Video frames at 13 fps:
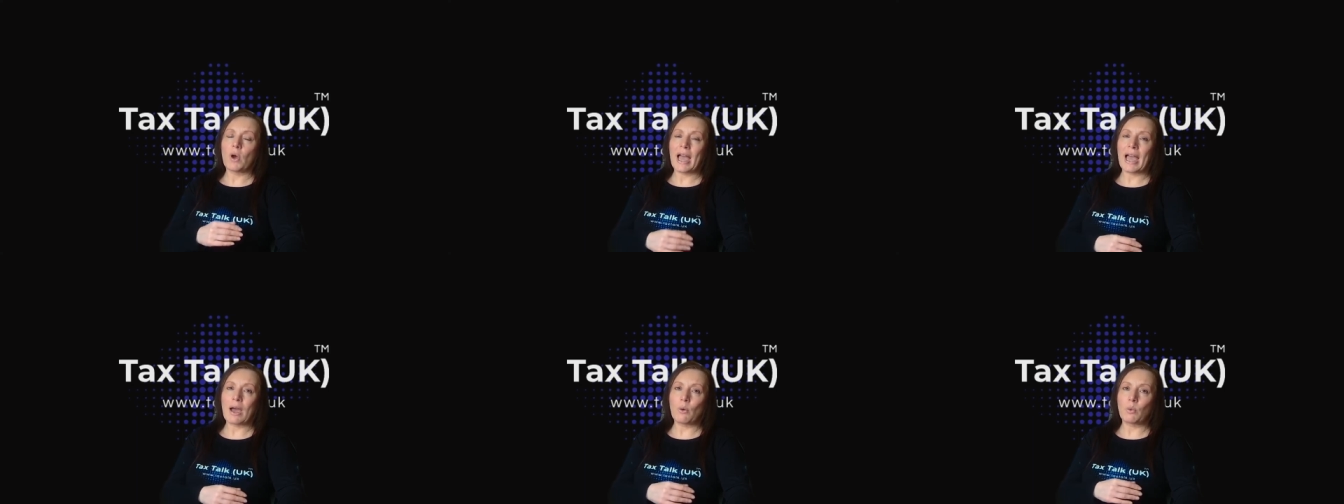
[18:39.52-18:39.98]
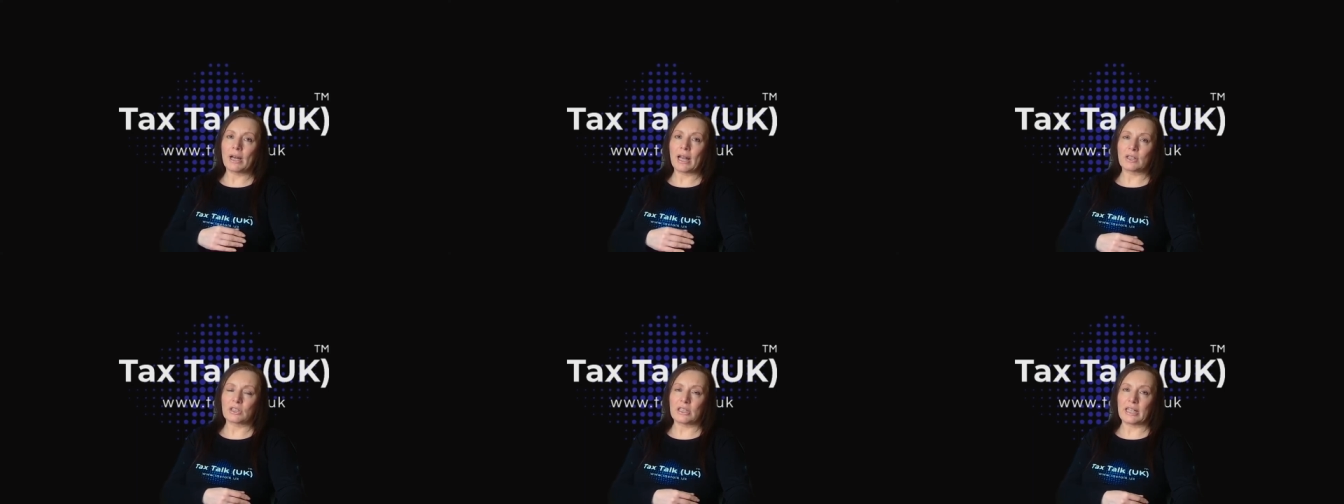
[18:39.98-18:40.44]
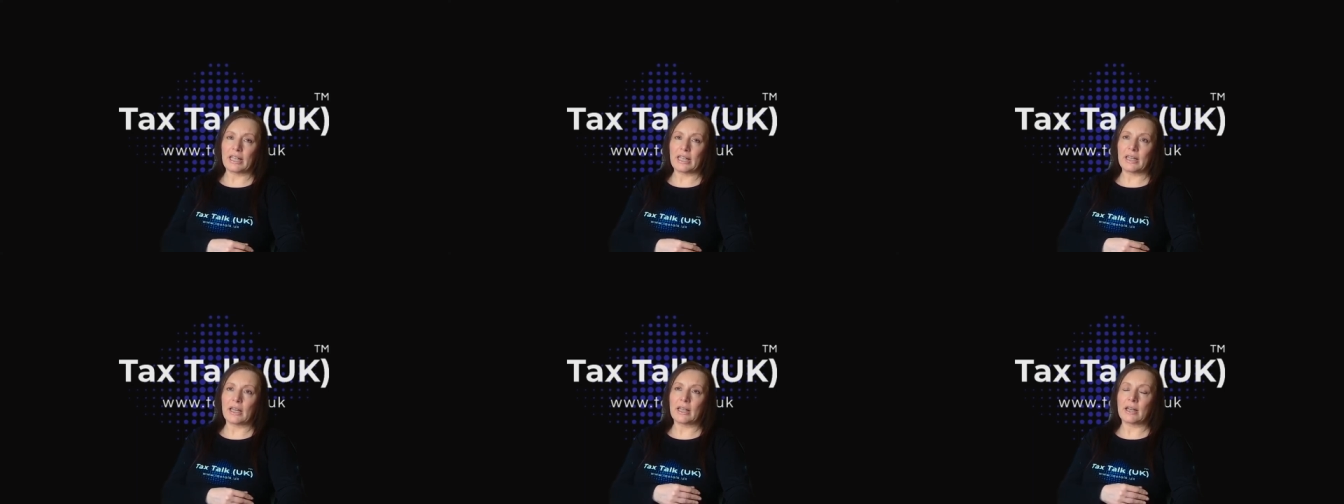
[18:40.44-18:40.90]
how will
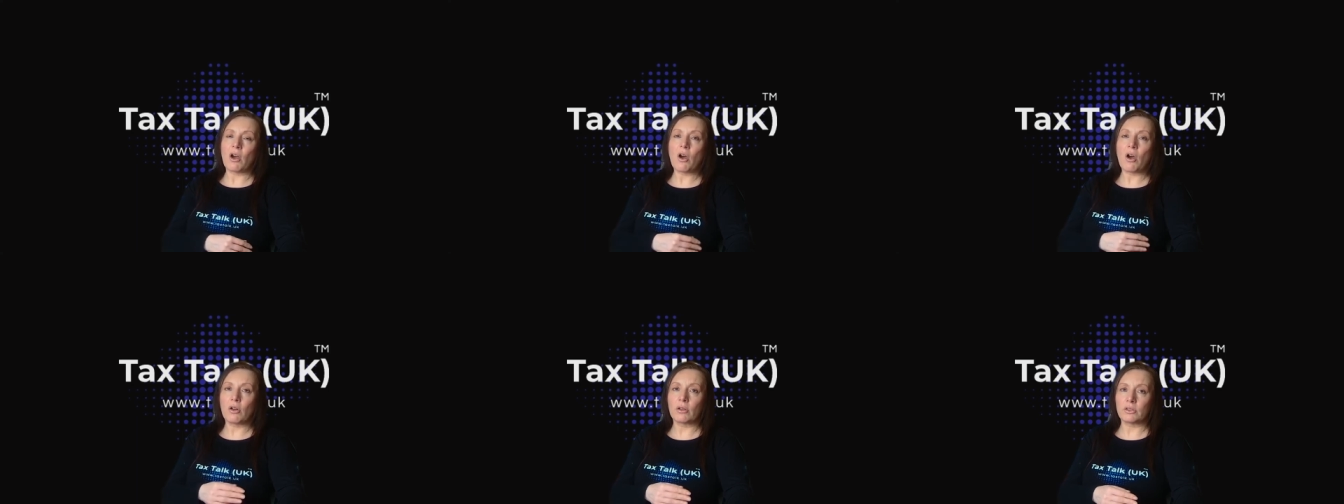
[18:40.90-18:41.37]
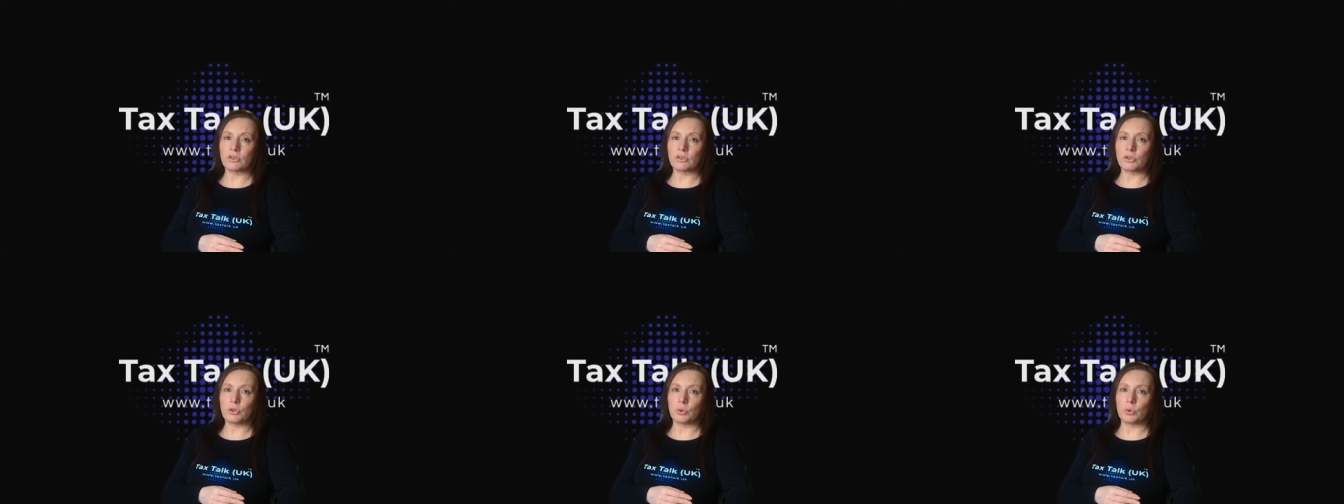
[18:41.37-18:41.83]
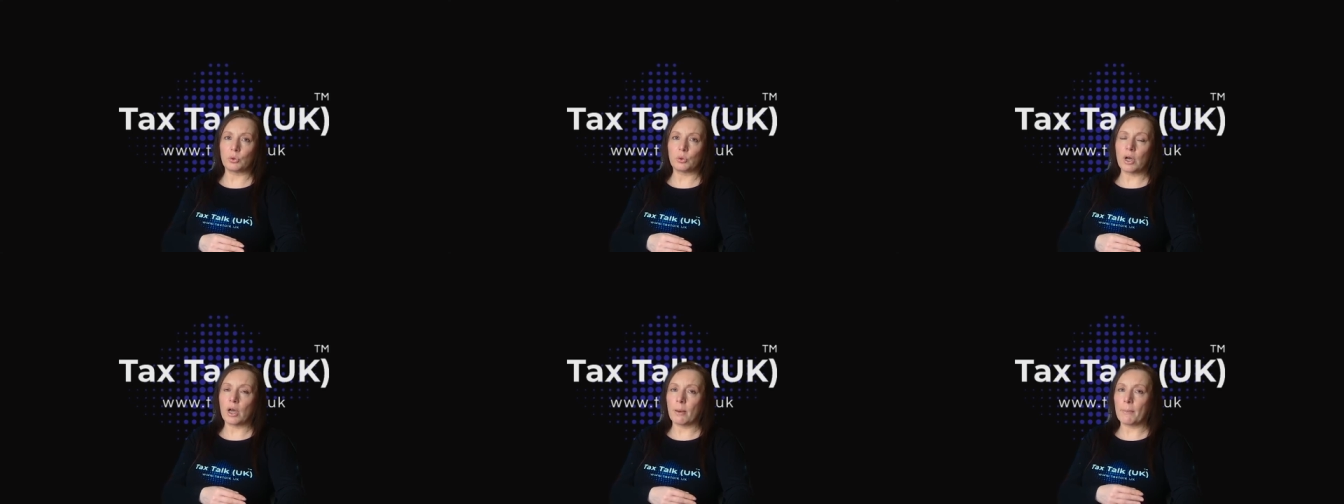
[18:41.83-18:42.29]
actually enhance
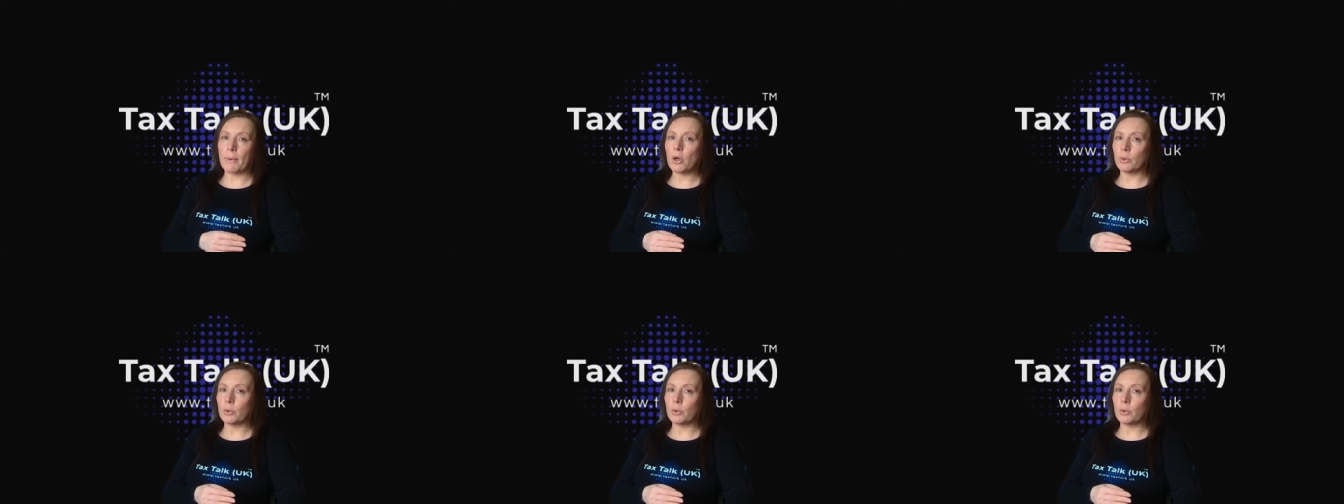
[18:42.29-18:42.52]
your um,